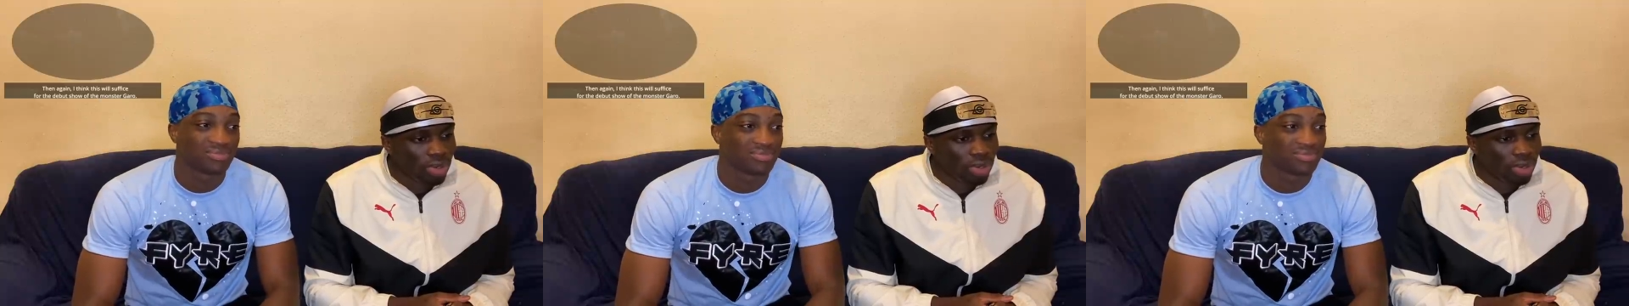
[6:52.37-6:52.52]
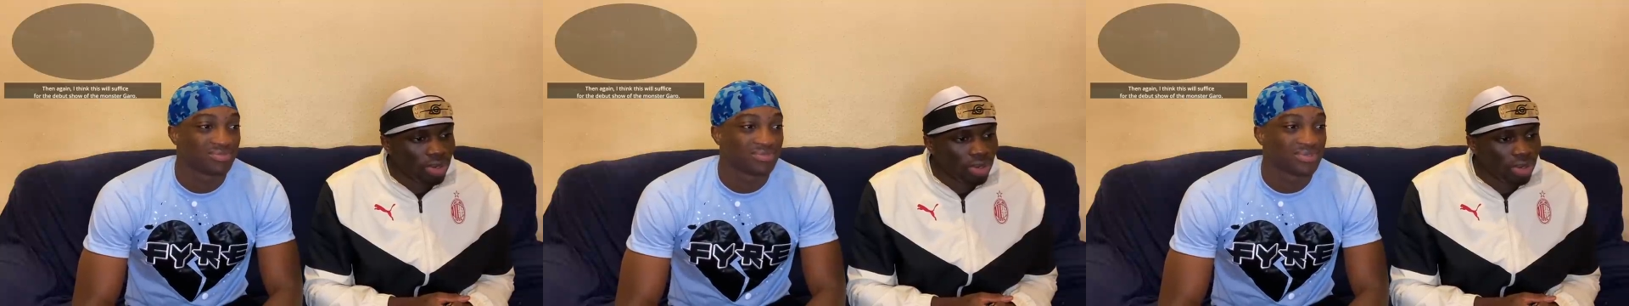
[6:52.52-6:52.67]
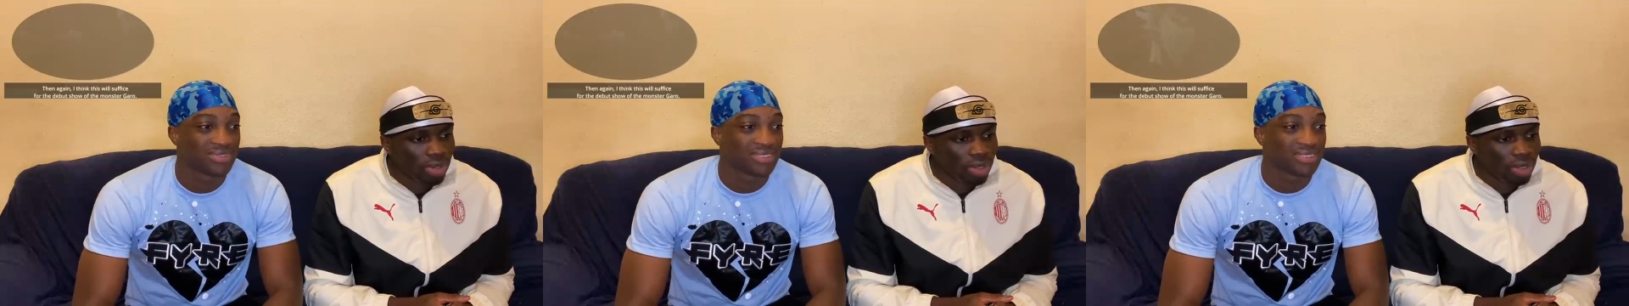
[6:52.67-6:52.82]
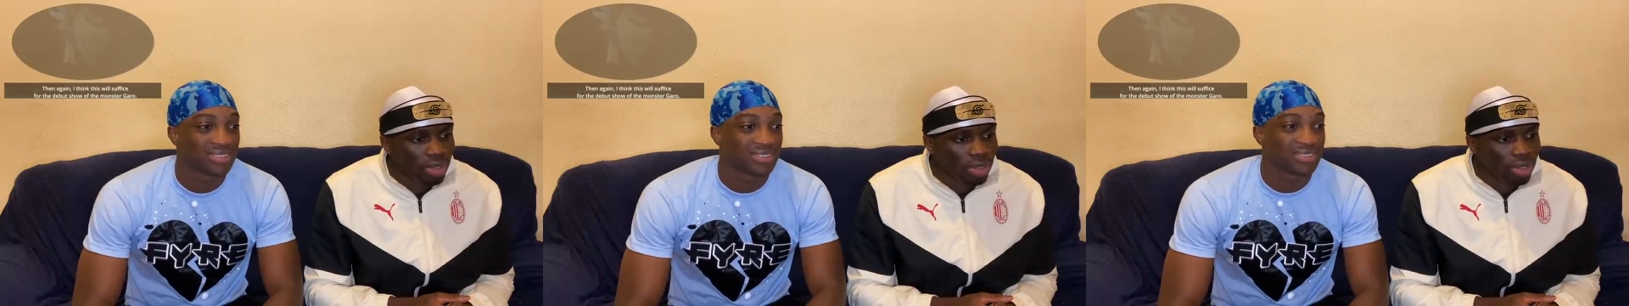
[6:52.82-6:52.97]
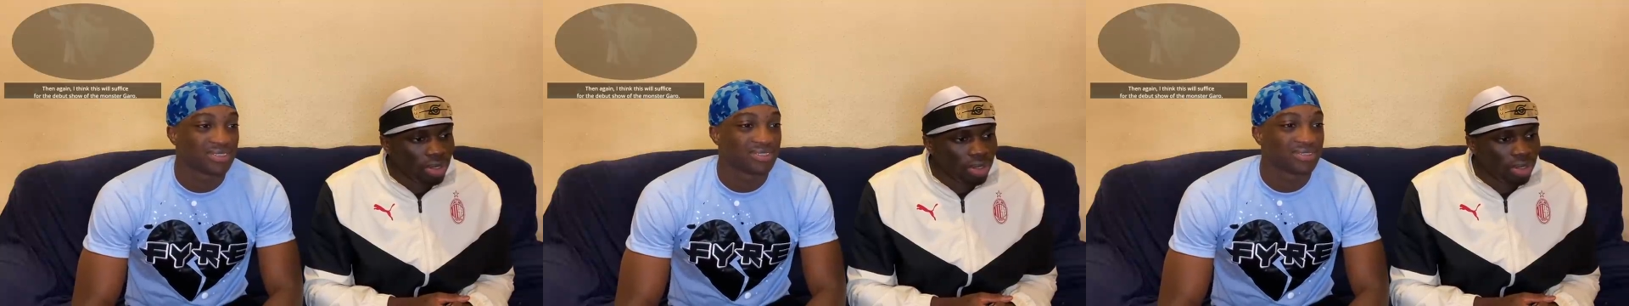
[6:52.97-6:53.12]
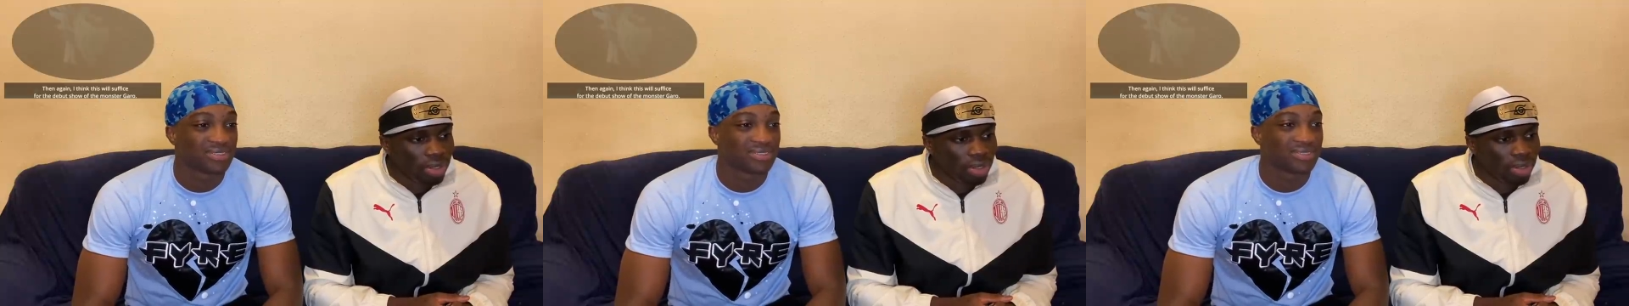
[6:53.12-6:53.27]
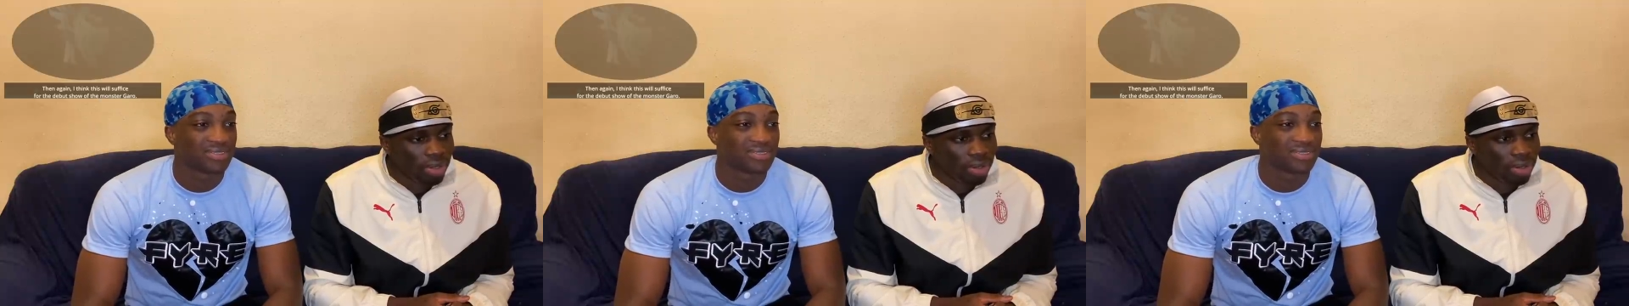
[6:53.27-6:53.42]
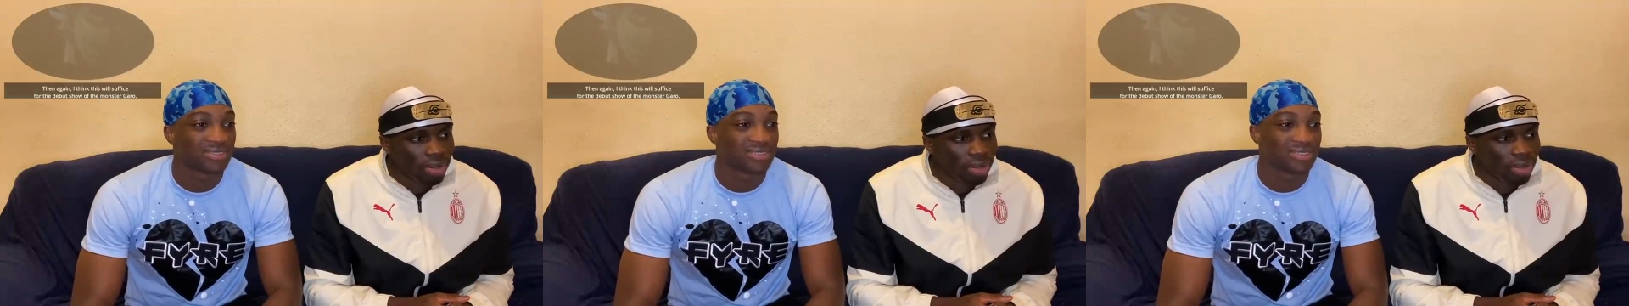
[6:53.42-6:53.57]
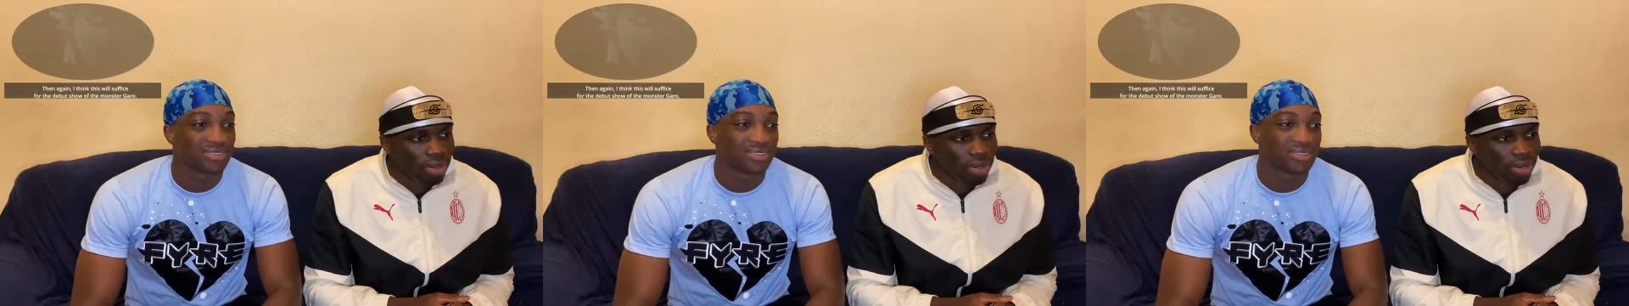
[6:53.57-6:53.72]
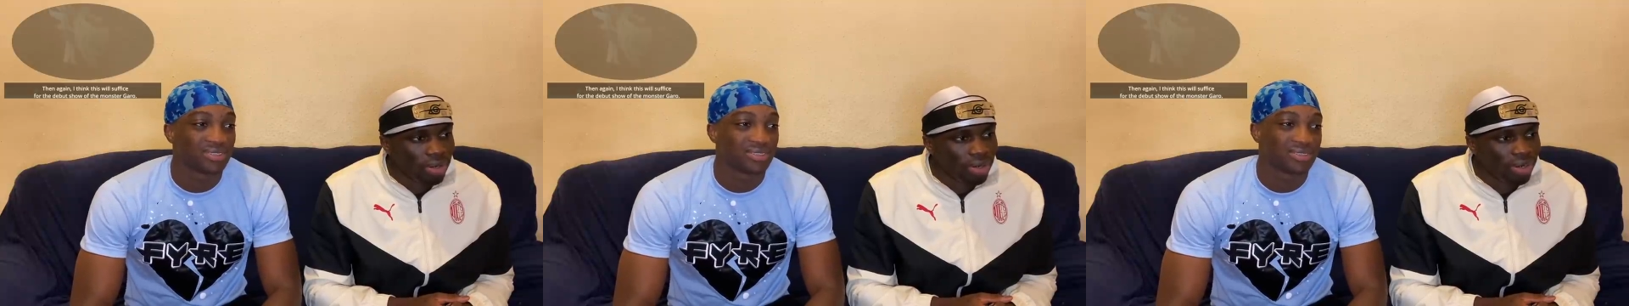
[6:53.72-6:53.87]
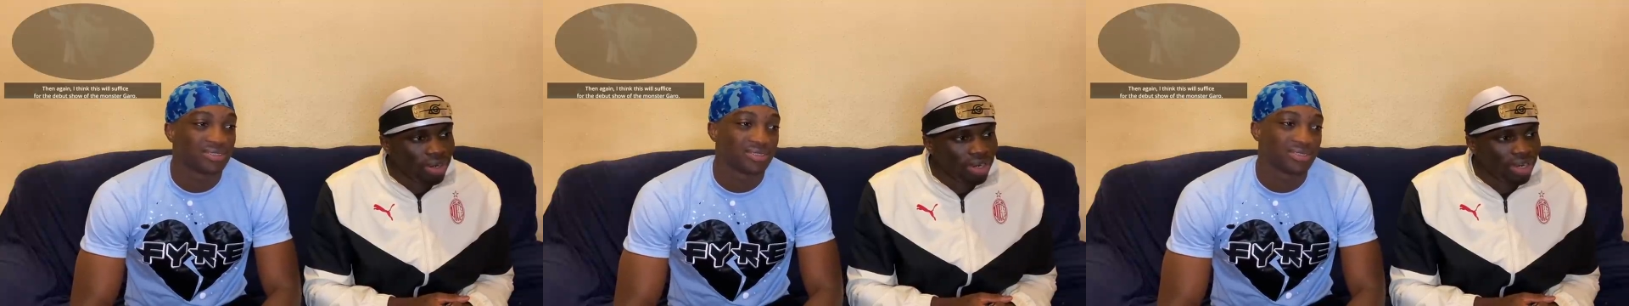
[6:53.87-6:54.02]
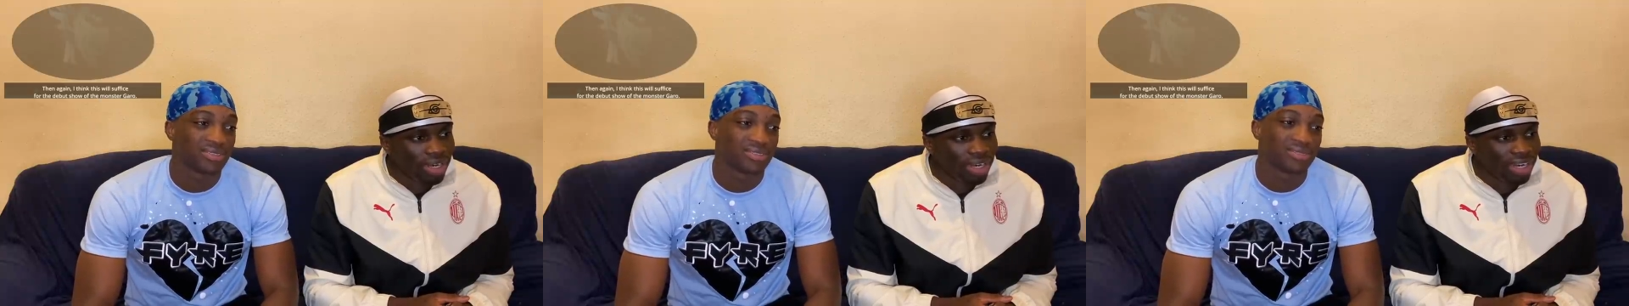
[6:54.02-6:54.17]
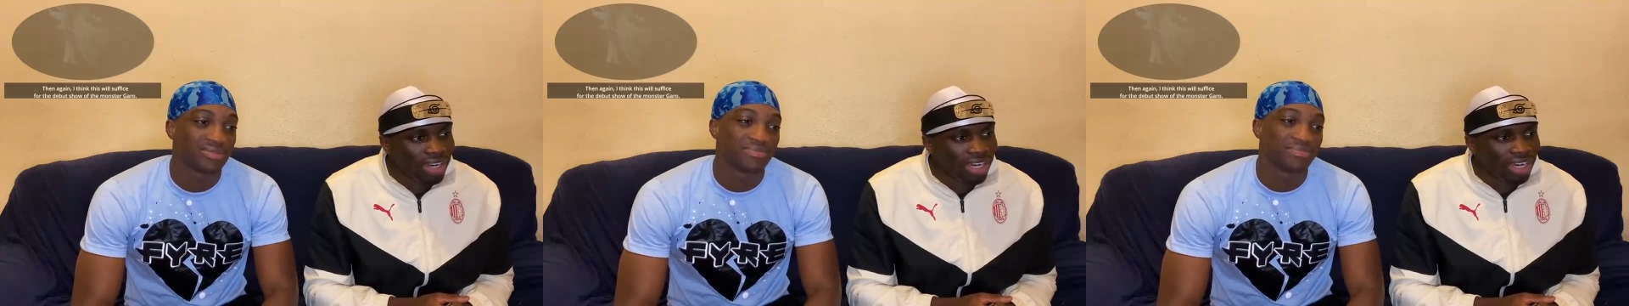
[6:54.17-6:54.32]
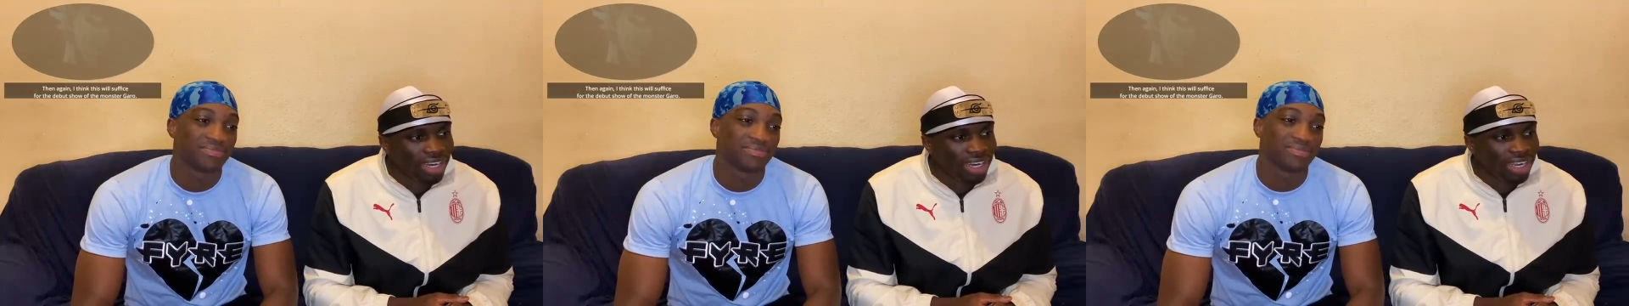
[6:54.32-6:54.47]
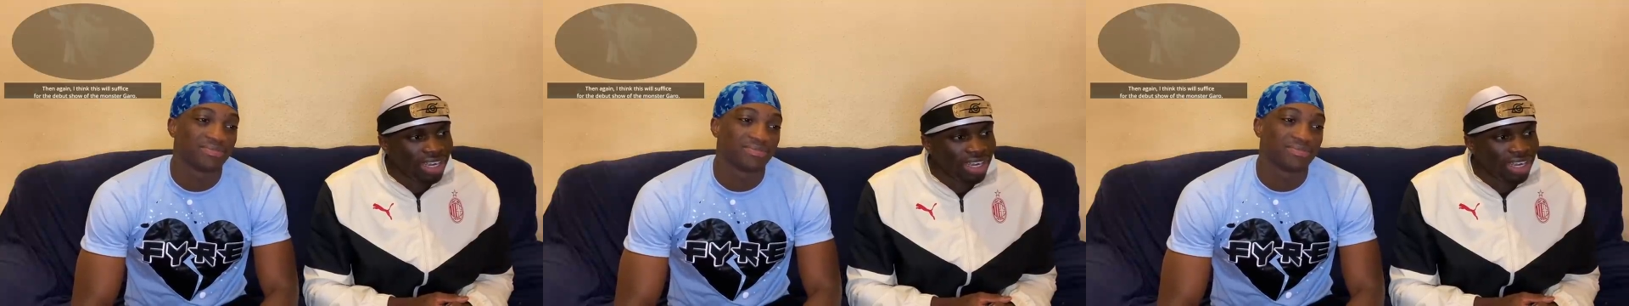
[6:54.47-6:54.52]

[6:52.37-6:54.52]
[no speech]